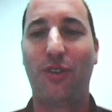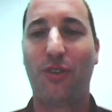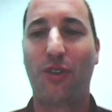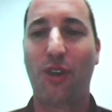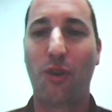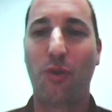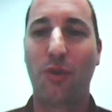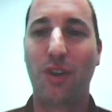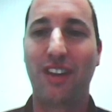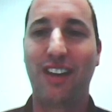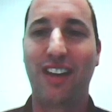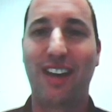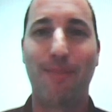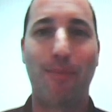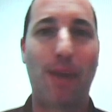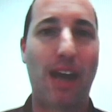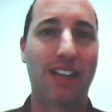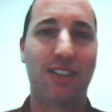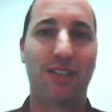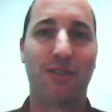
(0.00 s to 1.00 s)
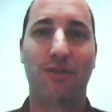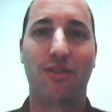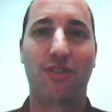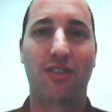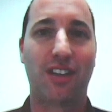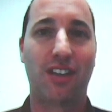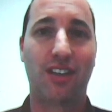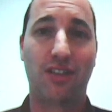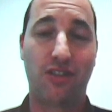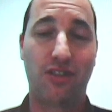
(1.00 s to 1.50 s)
throw in there back to its
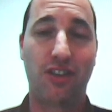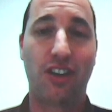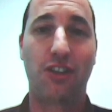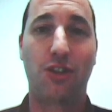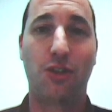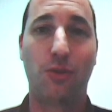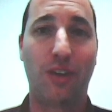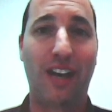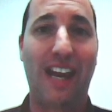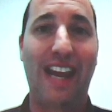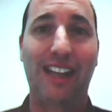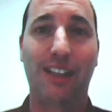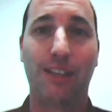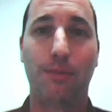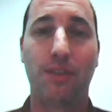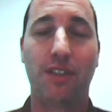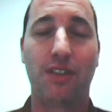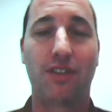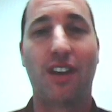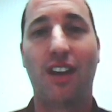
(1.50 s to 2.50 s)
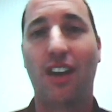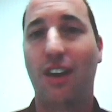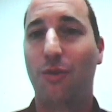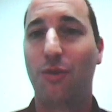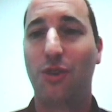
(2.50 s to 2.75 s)
constituent elements,